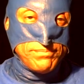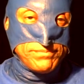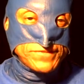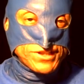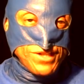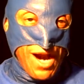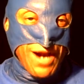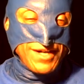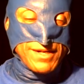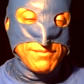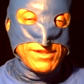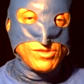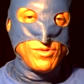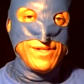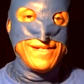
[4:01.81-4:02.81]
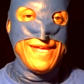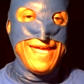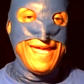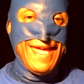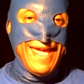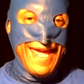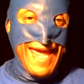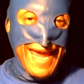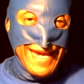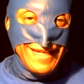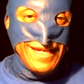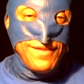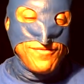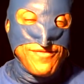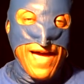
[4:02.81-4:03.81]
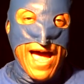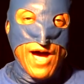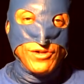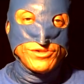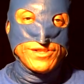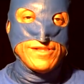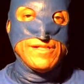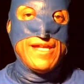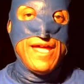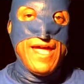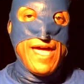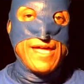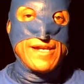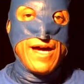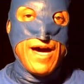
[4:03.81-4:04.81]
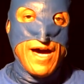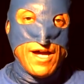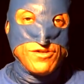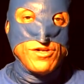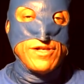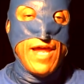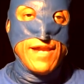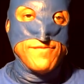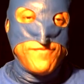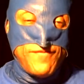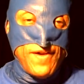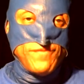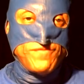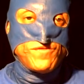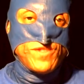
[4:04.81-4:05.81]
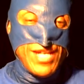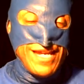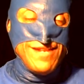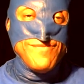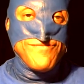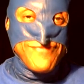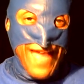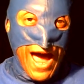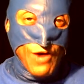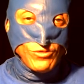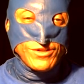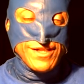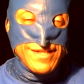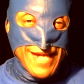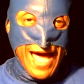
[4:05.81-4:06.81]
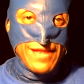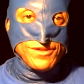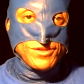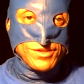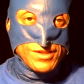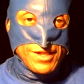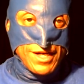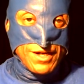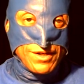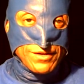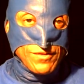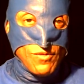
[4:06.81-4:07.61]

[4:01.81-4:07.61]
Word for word: starting between $80,000 and $115,000 a year.